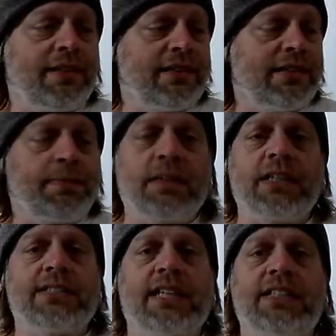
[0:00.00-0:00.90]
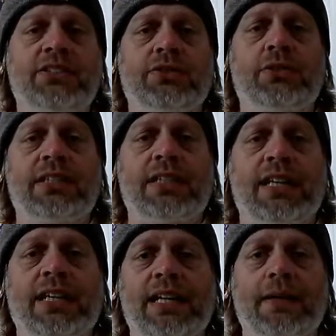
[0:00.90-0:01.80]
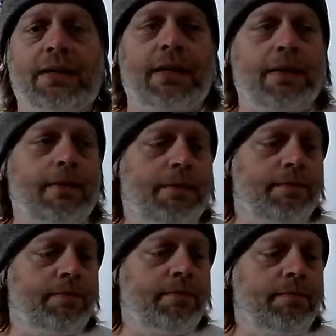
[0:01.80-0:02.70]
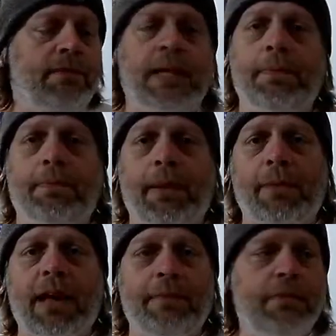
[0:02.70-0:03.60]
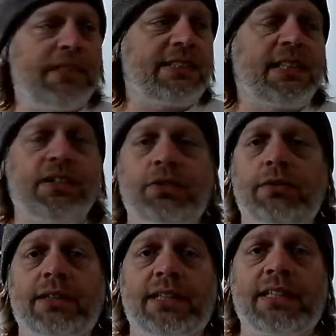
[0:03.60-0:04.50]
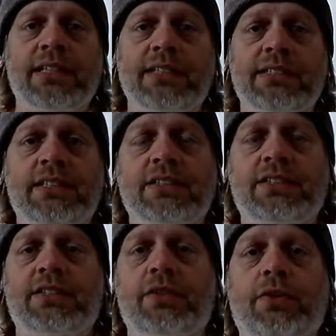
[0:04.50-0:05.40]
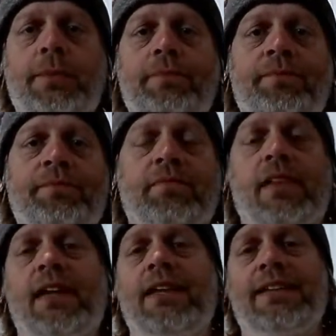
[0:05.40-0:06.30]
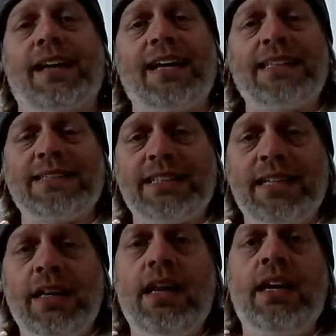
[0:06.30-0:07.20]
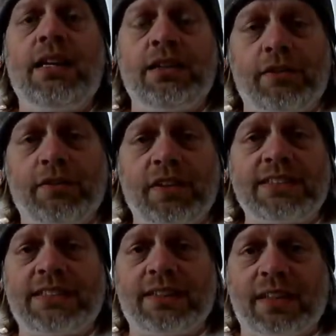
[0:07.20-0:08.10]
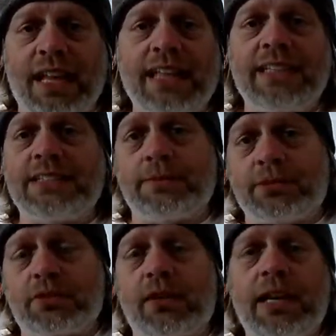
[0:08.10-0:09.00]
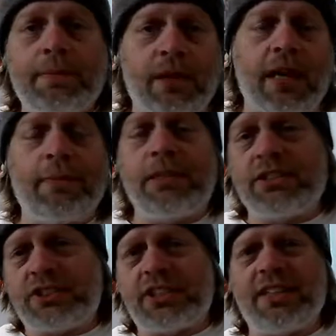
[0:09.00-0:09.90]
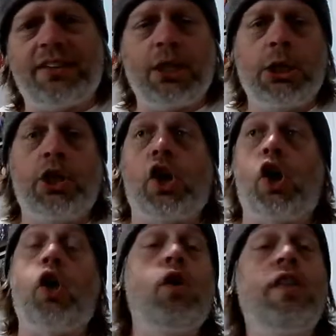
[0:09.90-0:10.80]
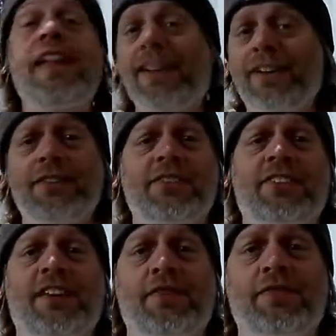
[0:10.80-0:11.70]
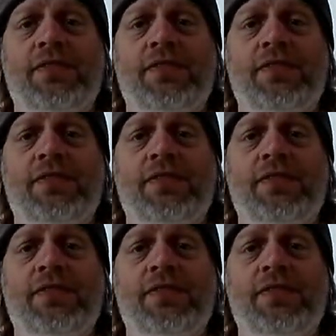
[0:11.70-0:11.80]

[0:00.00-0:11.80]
It's because I enjoy it. I like keeping my mind busy and doing things. So, guys, don't forget to like, subscribe, comment, share, all that good stuff.